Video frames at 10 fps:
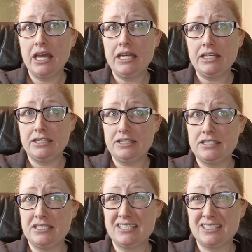
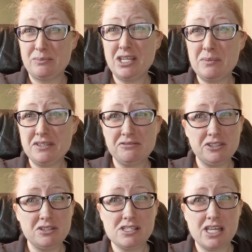And sometimes it
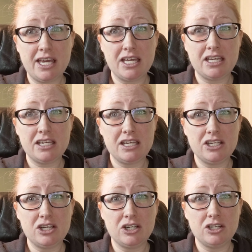feels like
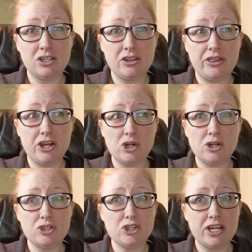they're
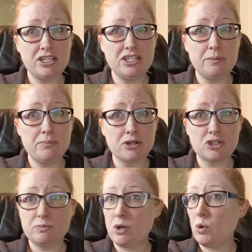all trying to dump their
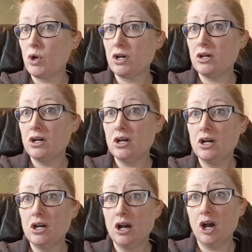smoke
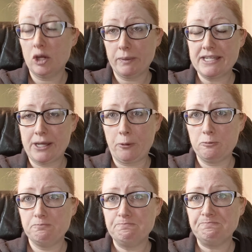on my town,
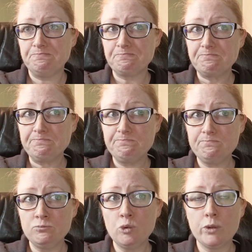
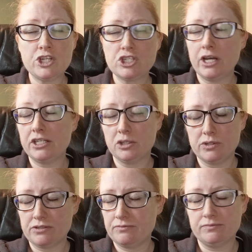which I know
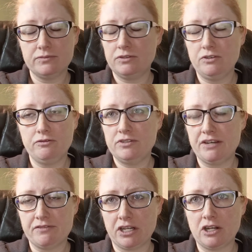is
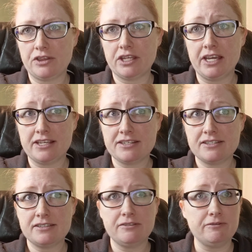definitely not the case.
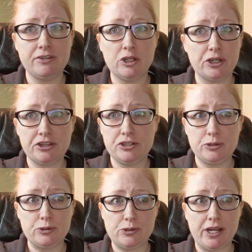If you look at the
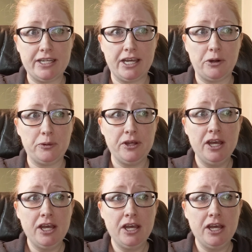news right now,